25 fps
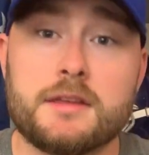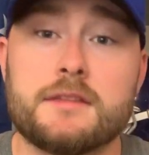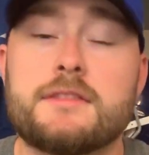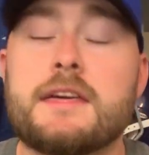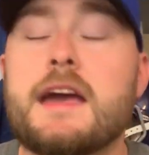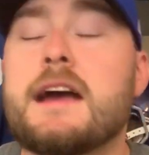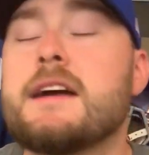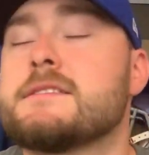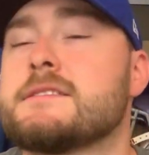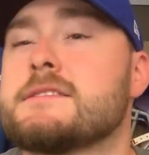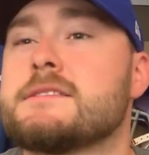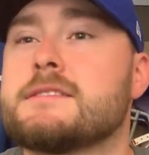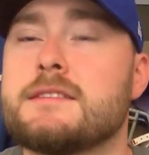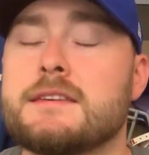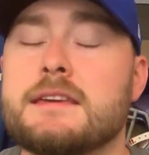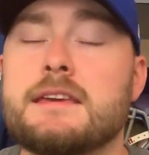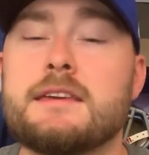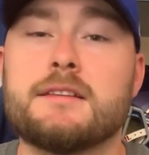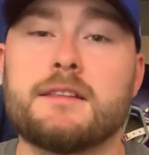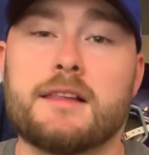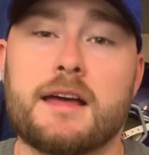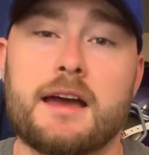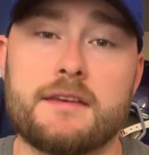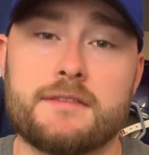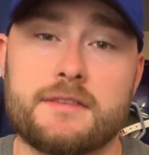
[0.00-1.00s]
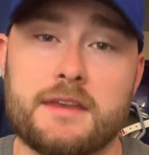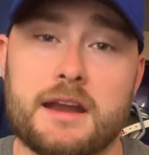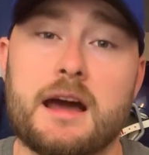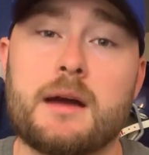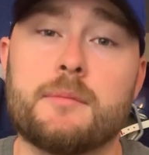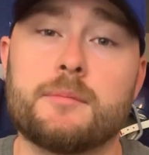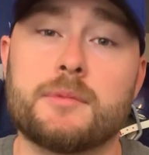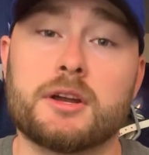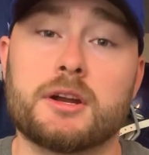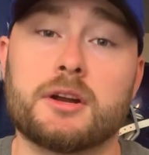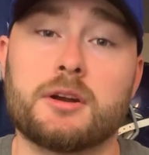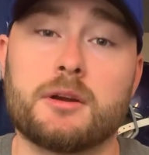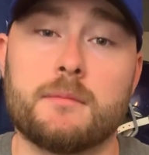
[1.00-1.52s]
That's the Eli that
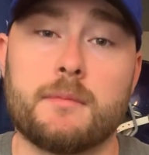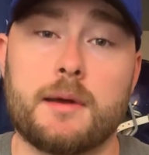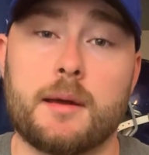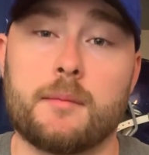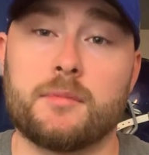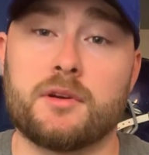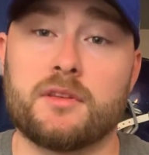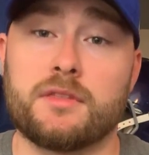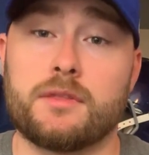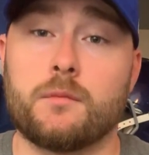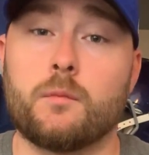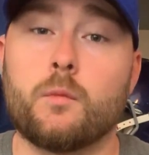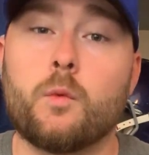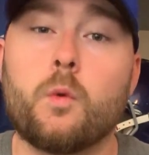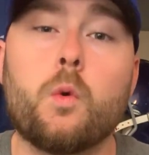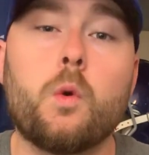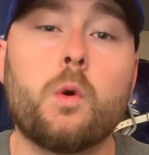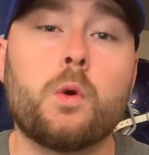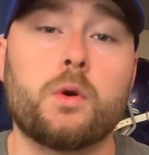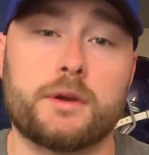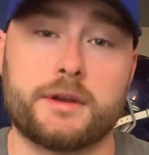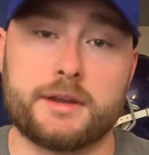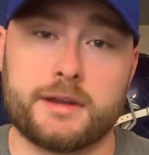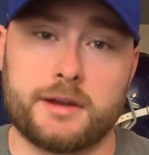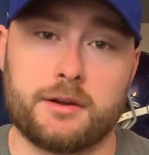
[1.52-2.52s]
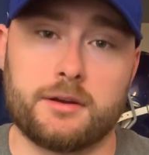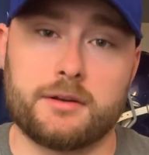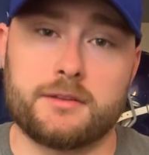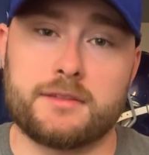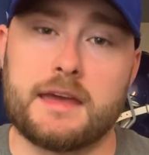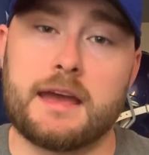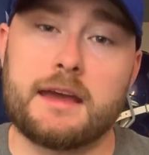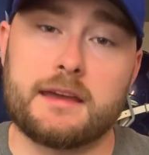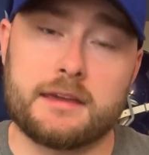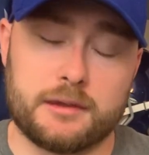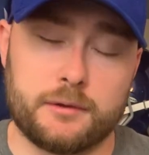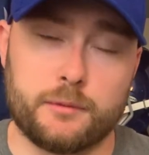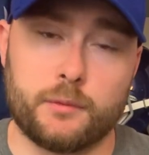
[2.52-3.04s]
I'm going to remember, the warrior
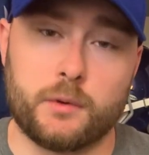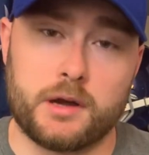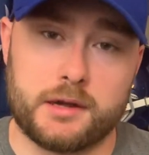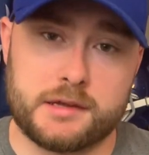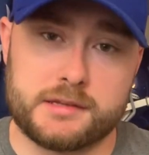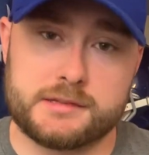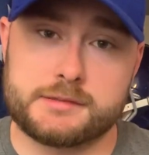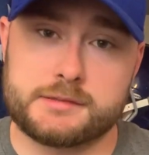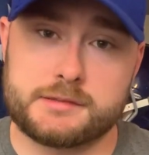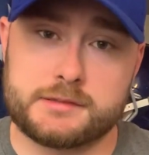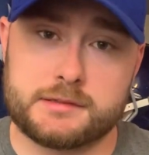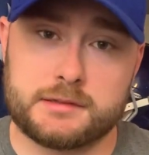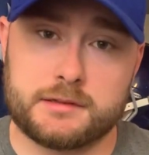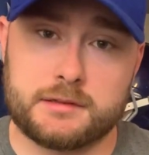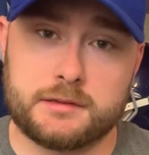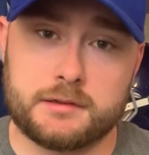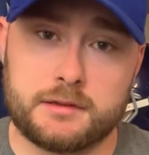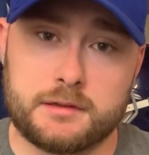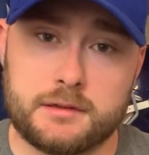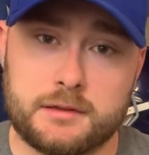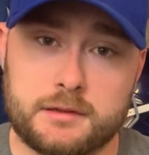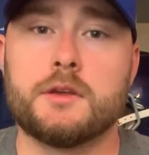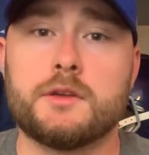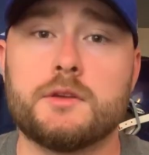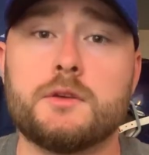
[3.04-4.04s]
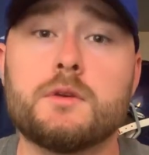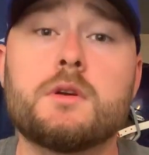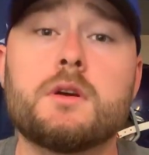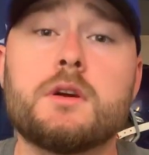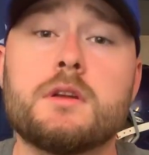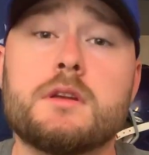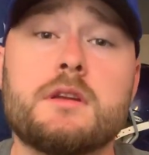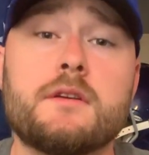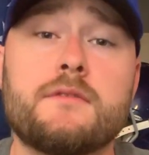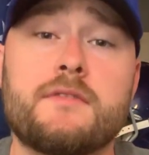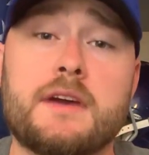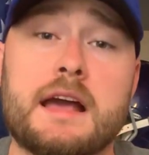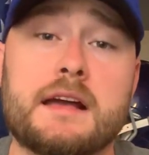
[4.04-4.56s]
that he was. You
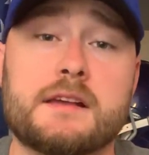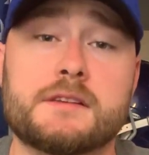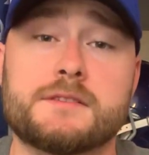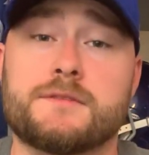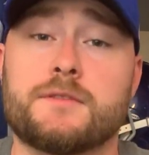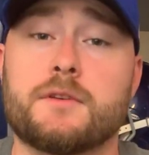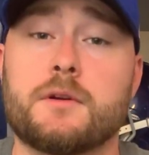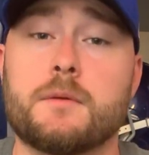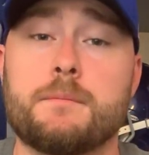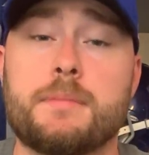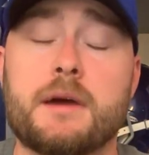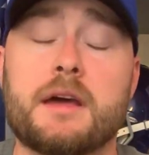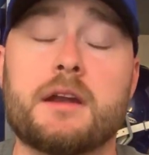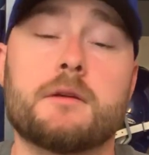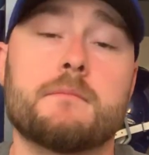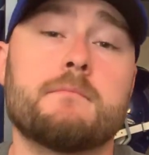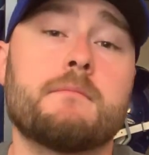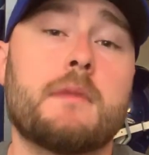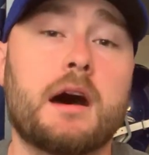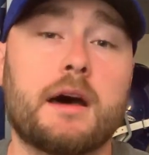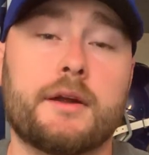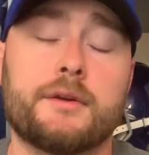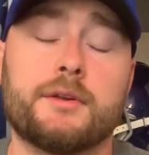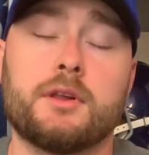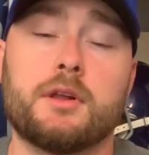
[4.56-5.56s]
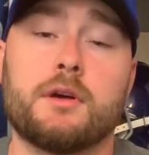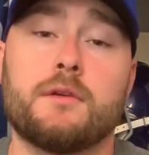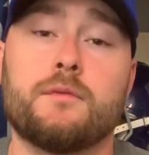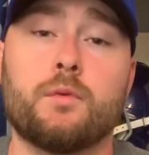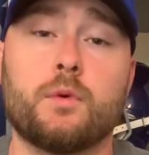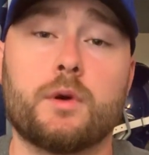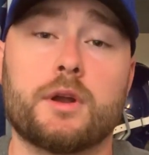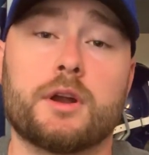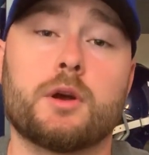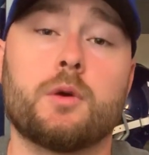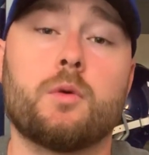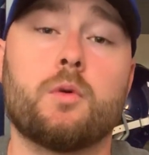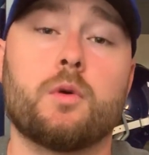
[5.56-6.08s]
couldn't have asked for a better model of
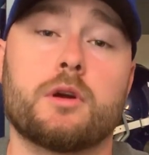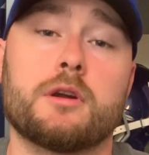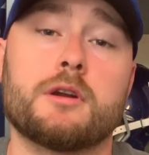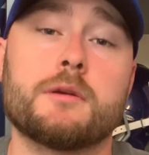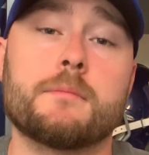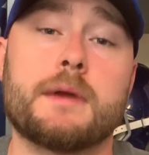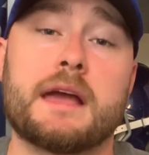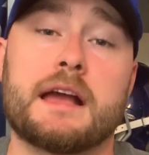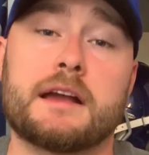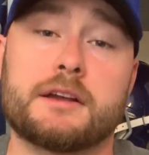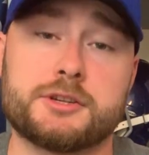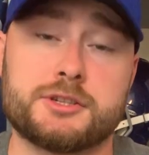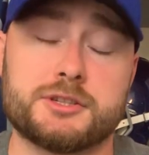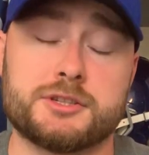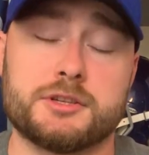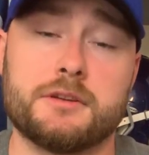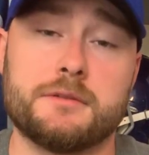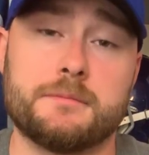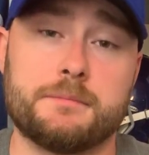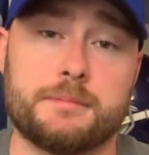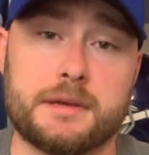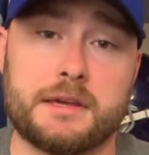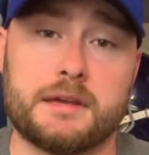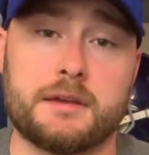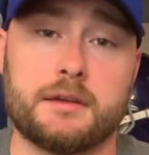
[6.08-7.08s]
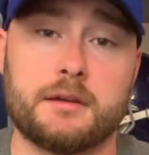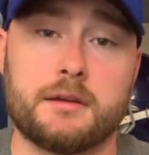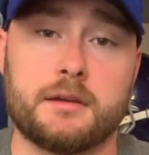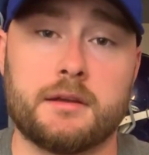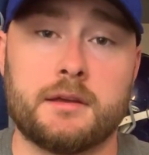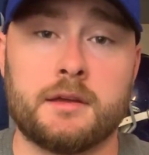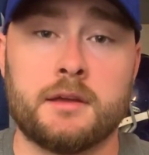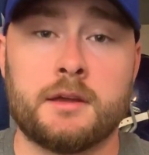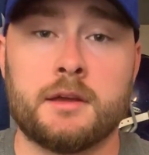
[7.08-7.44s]
what a quarterback should be.